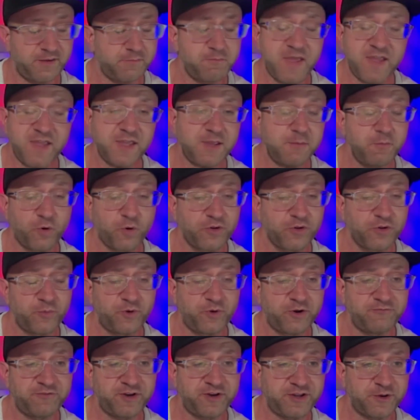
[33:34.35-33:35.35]
Making more
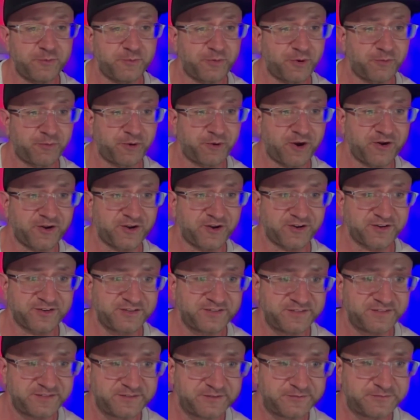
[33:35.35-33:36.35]
than one video per
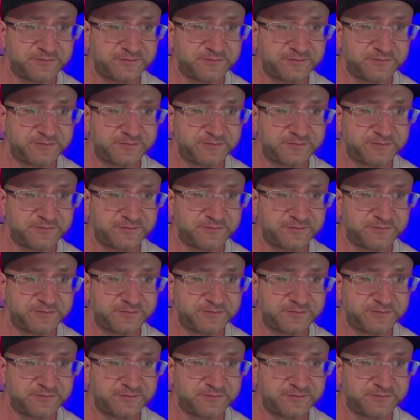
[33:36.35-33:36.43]
product.